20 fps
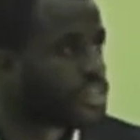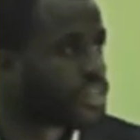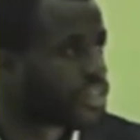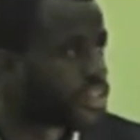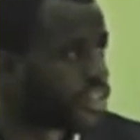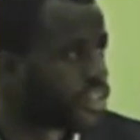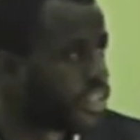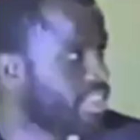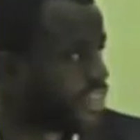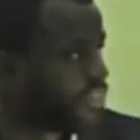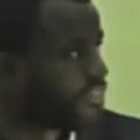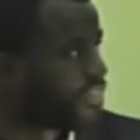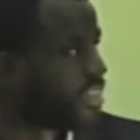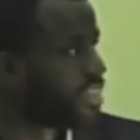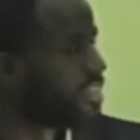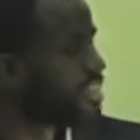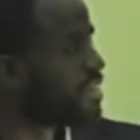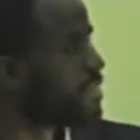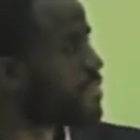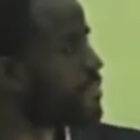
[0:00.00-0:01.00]
Good
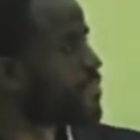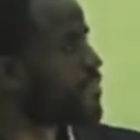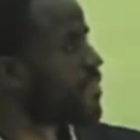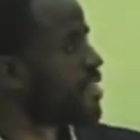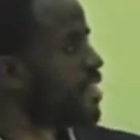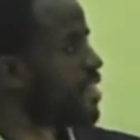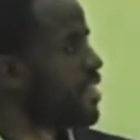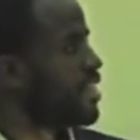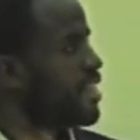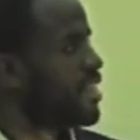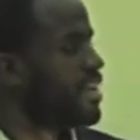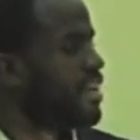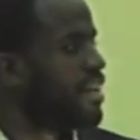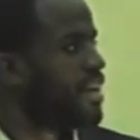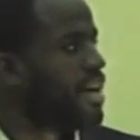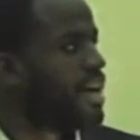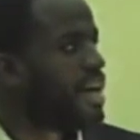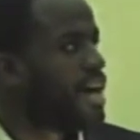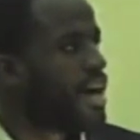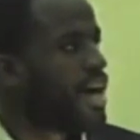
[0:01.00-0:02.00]
evening.
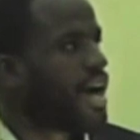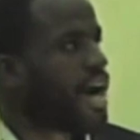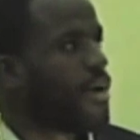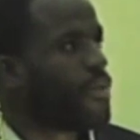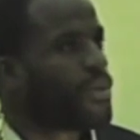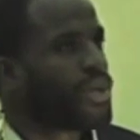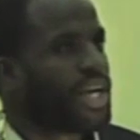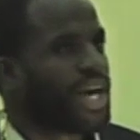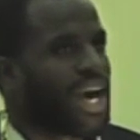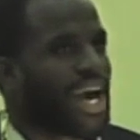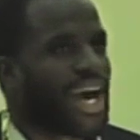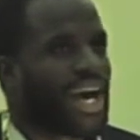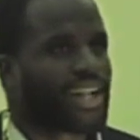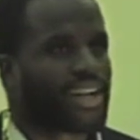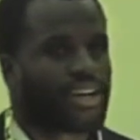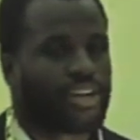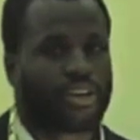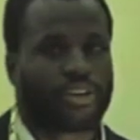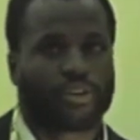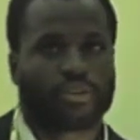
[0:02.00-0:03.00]
I want to add a
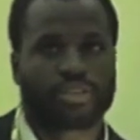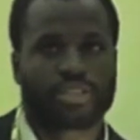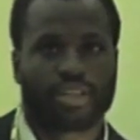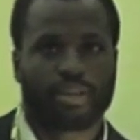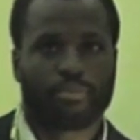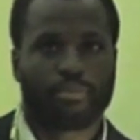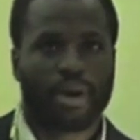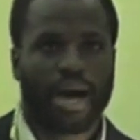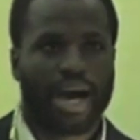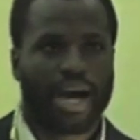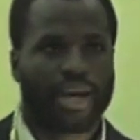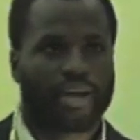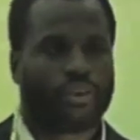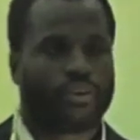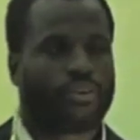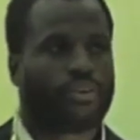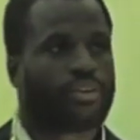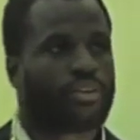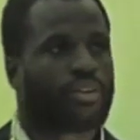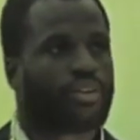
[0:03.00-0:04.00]
little to the
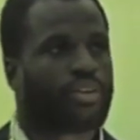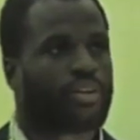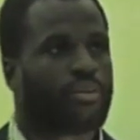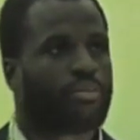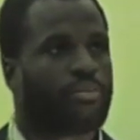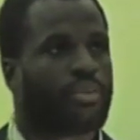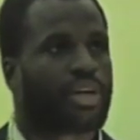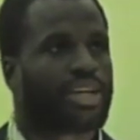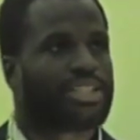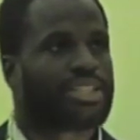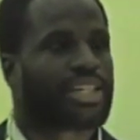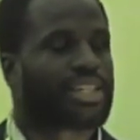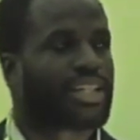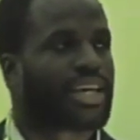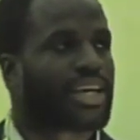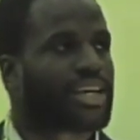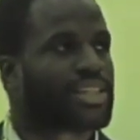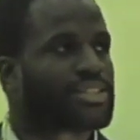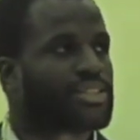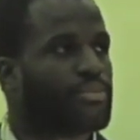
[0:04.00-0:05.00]
bio because I
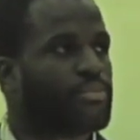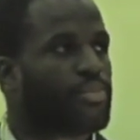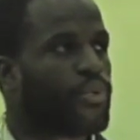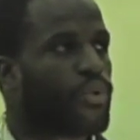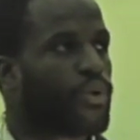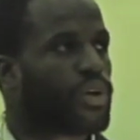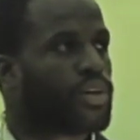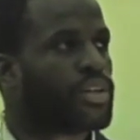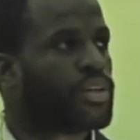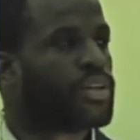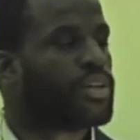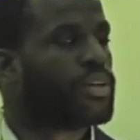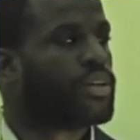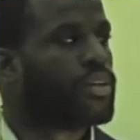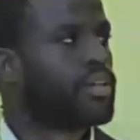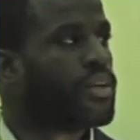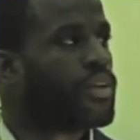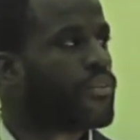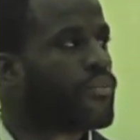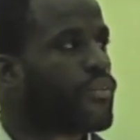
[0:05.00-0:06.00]
think it's important
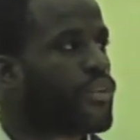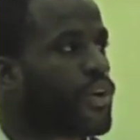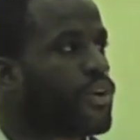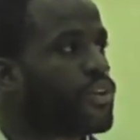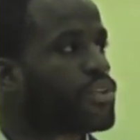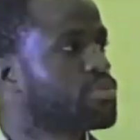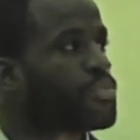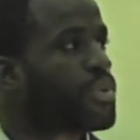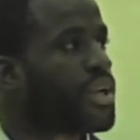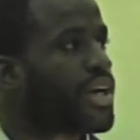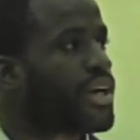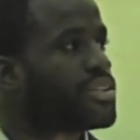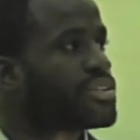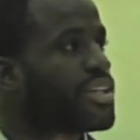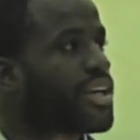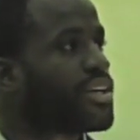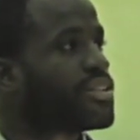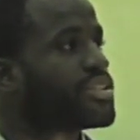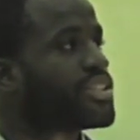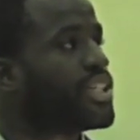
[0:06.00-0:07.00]
for those players
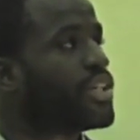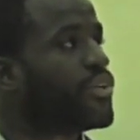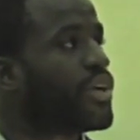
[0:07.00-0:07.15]
that are still